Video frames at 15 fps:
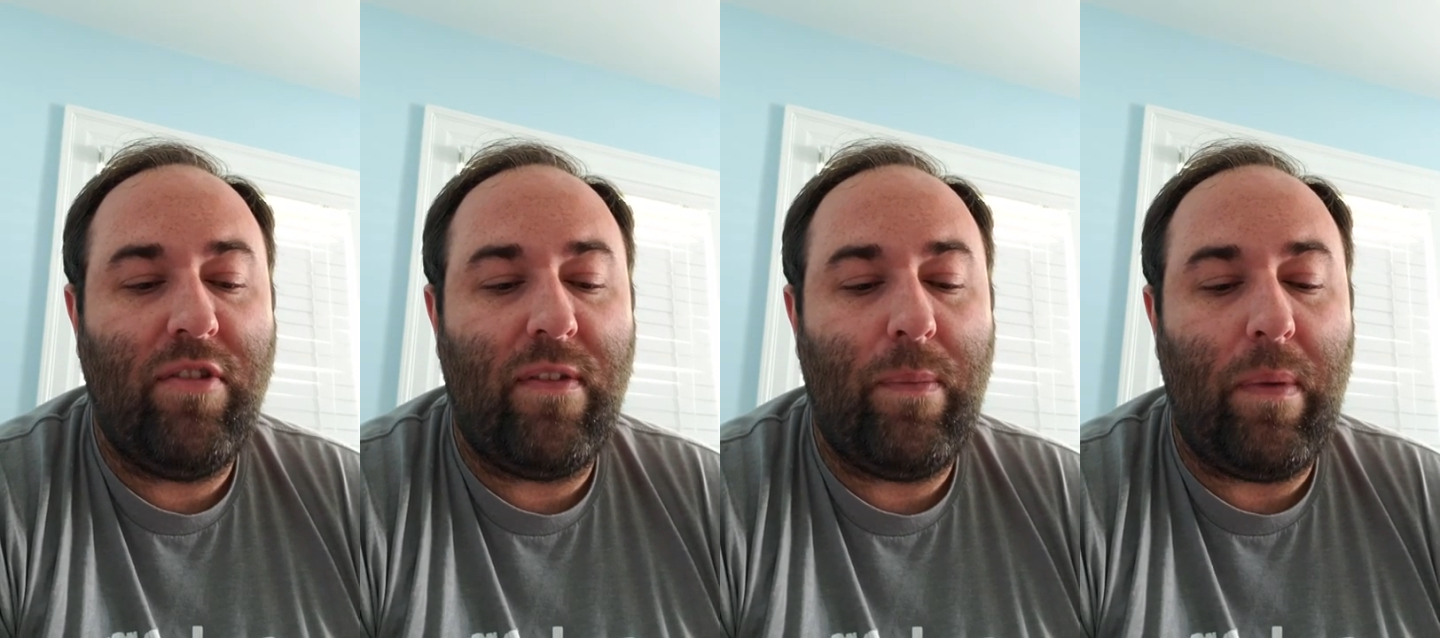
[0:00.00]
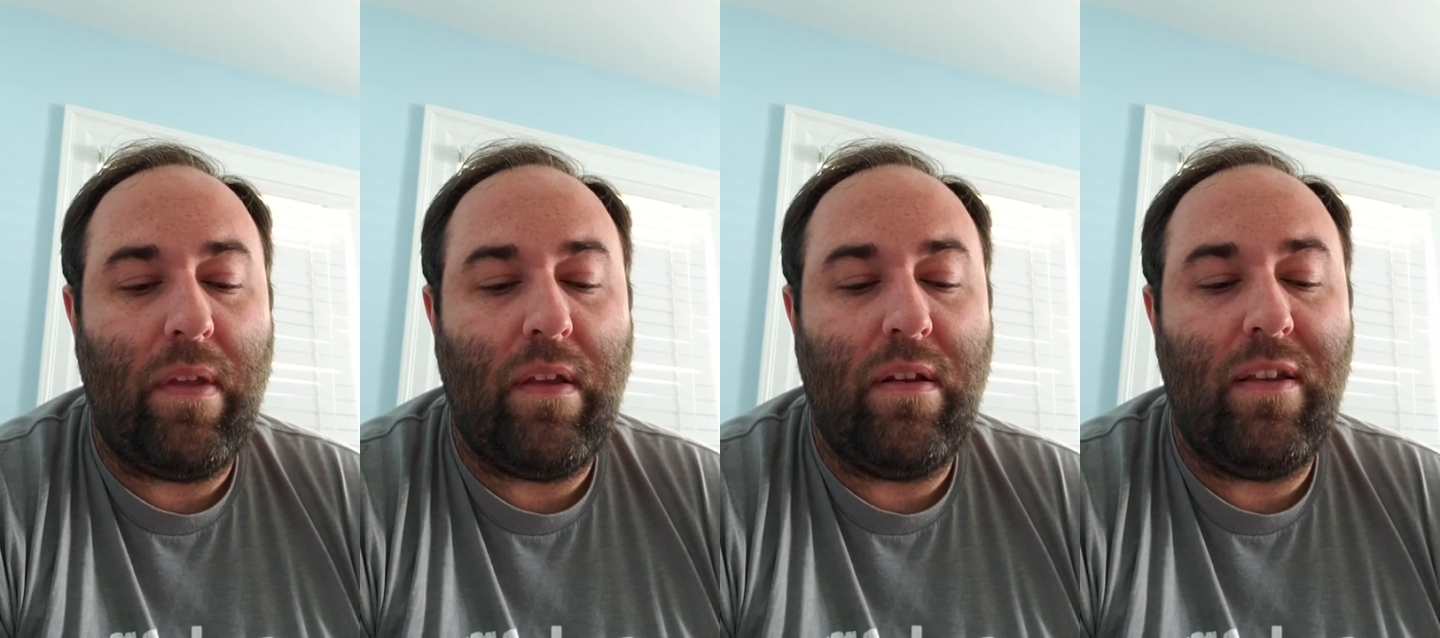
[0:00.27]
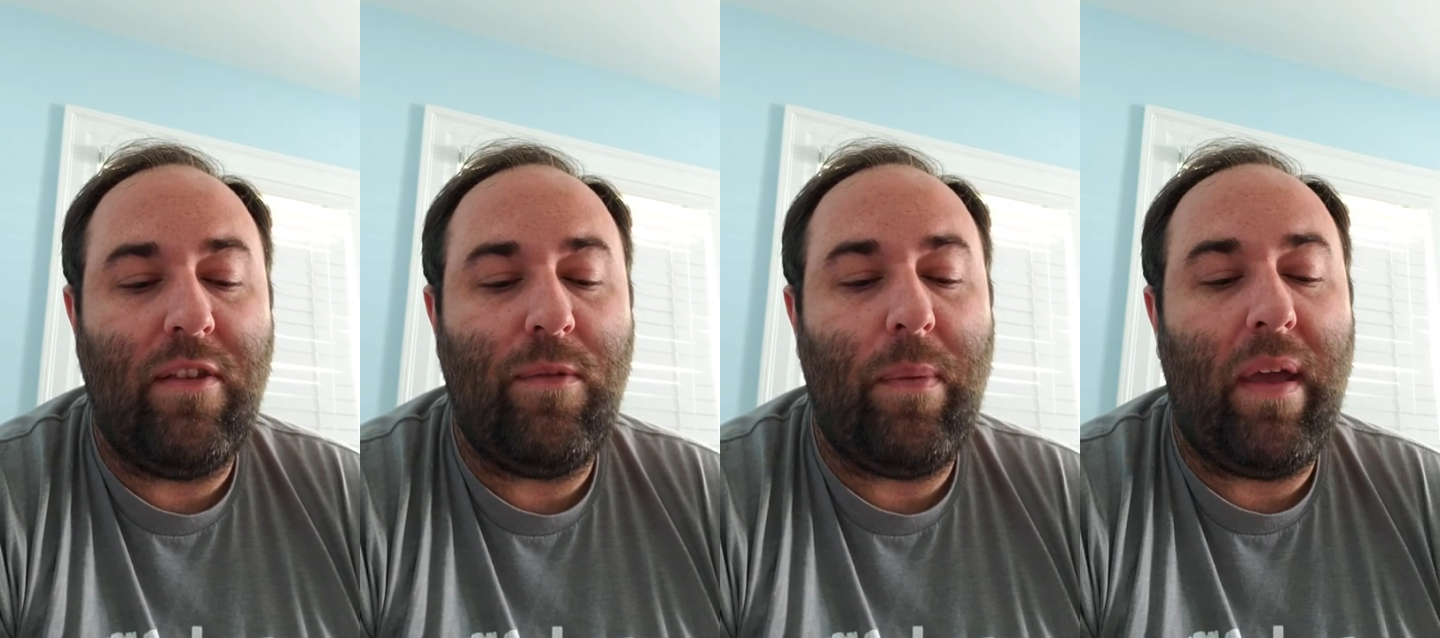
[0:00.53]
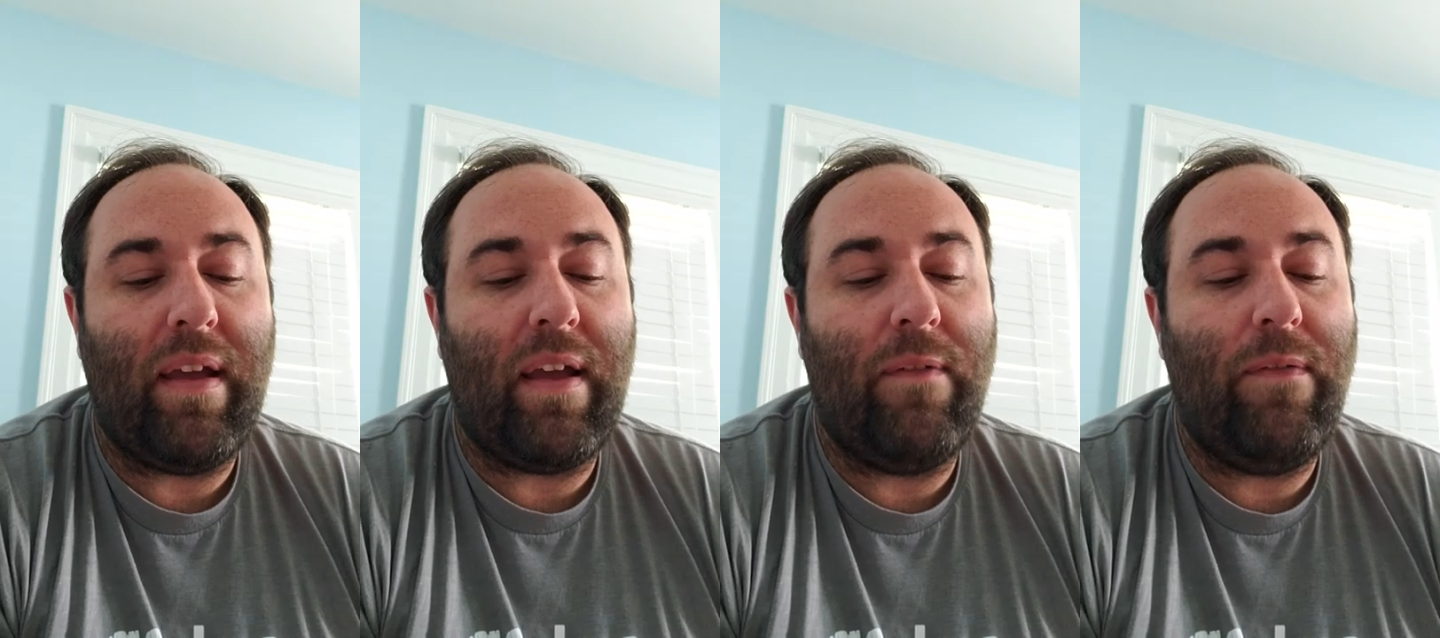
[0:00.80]
just being a
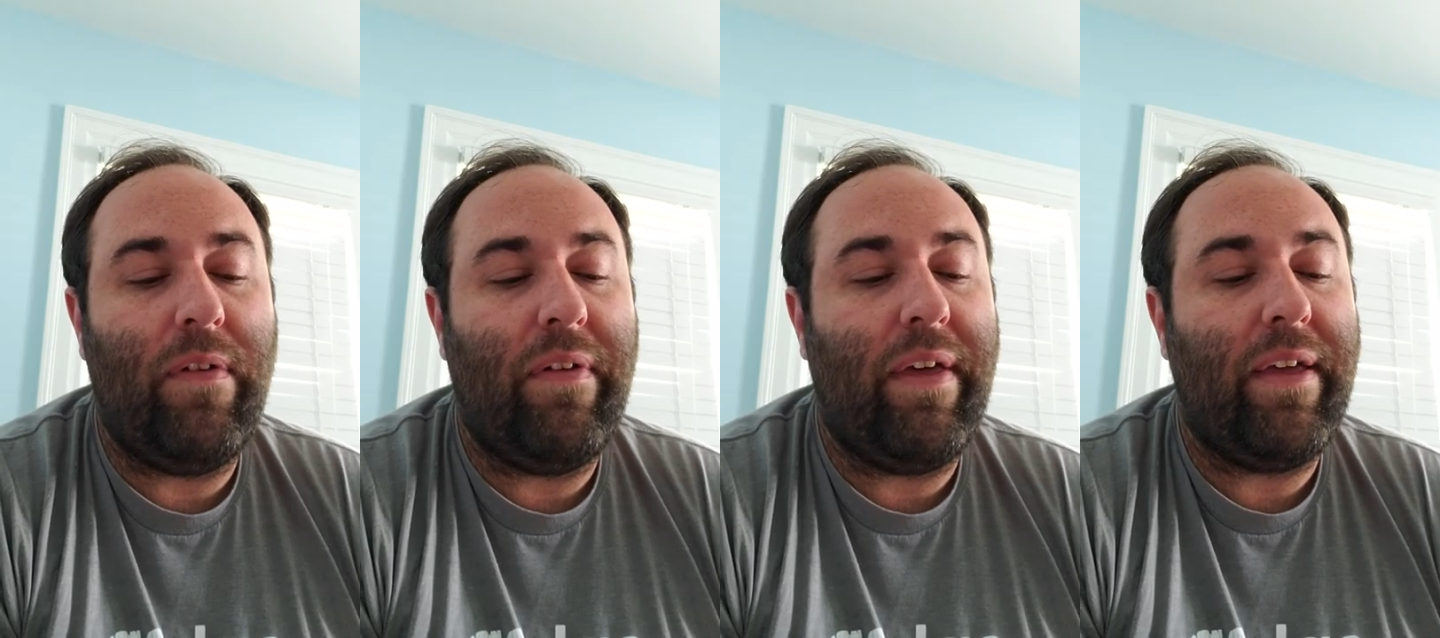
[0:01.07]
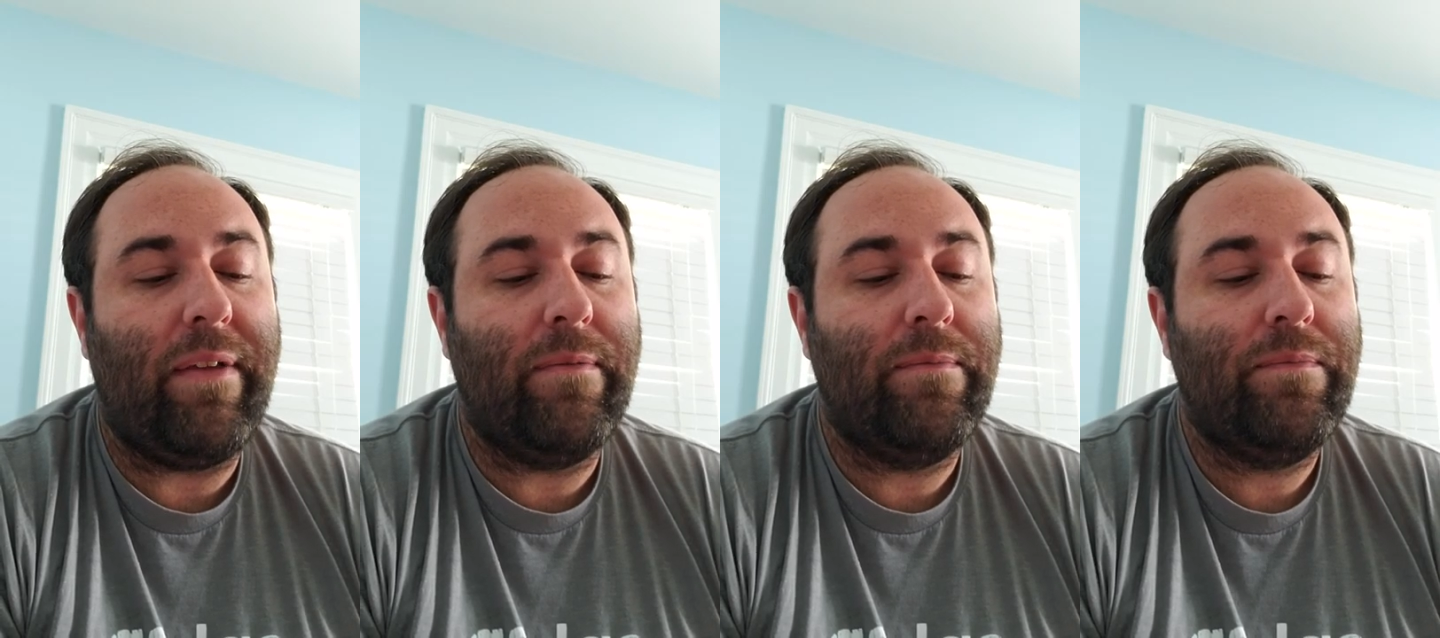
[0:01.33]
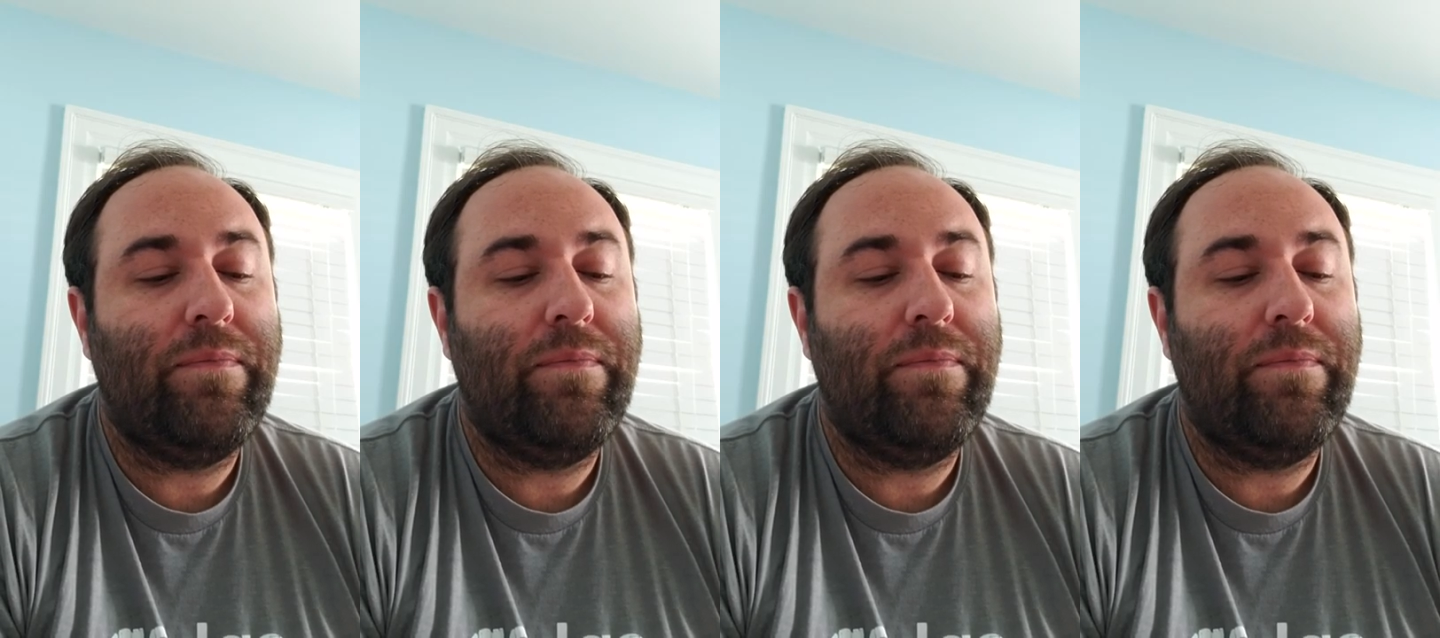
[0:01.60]
douchebag. I feel like